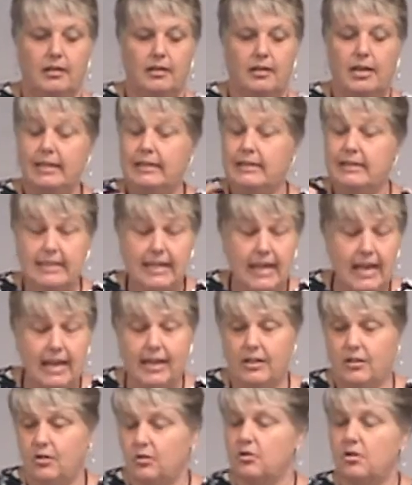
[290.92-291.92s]
a
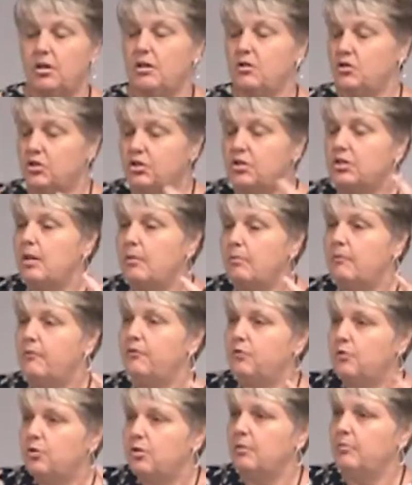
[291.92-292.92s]
den, or
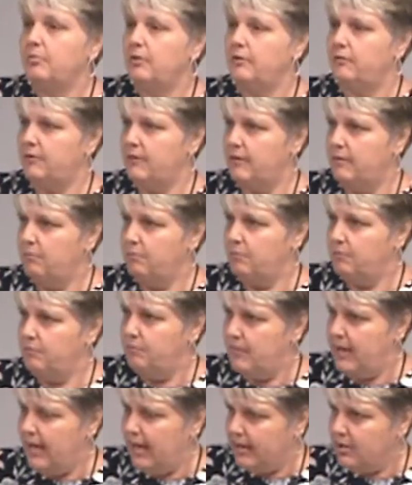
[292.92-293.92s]
some form of
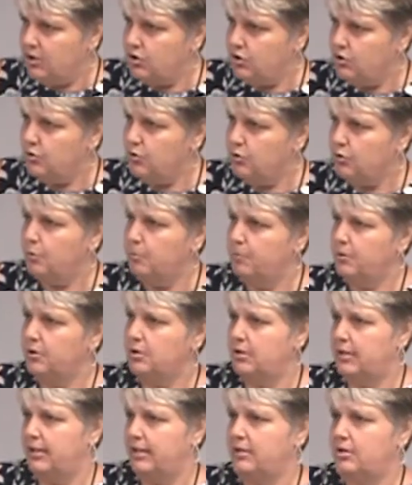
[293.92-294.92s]
external
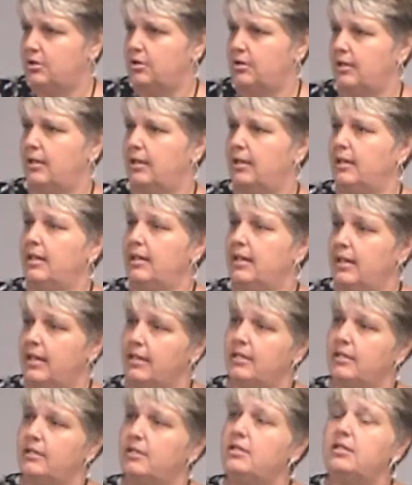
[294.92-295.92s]
protection
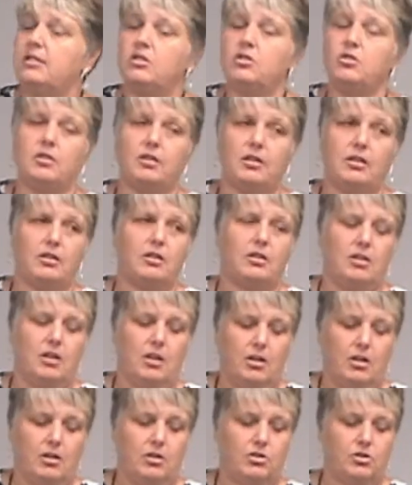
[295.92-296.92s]
in addition
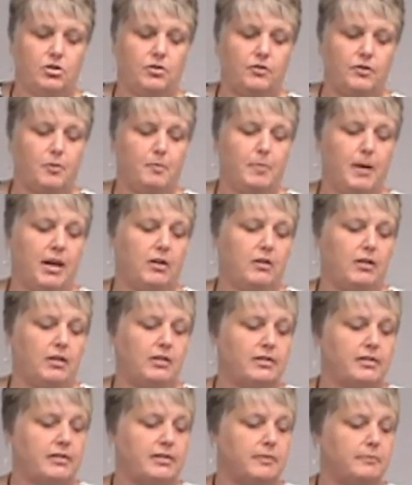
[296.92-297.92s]
to their
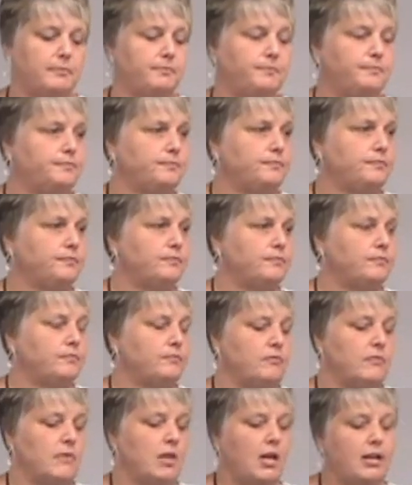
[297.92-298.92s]
parents.
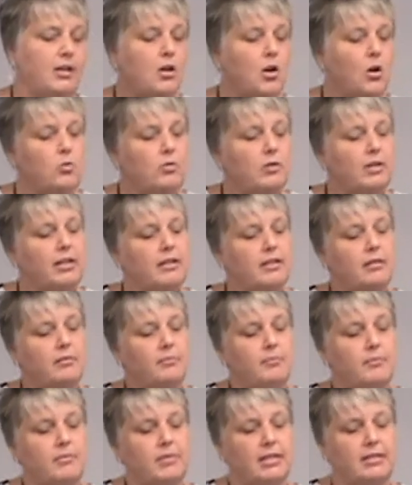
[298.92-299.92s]
And only in the
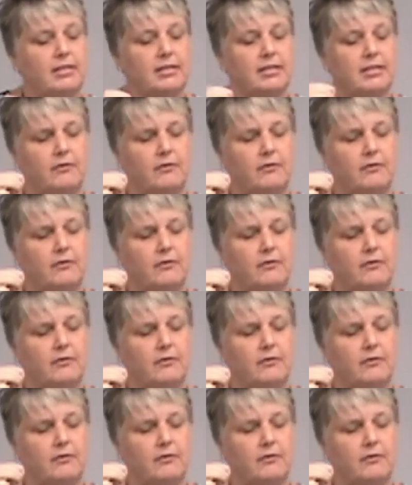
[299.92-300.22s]
midst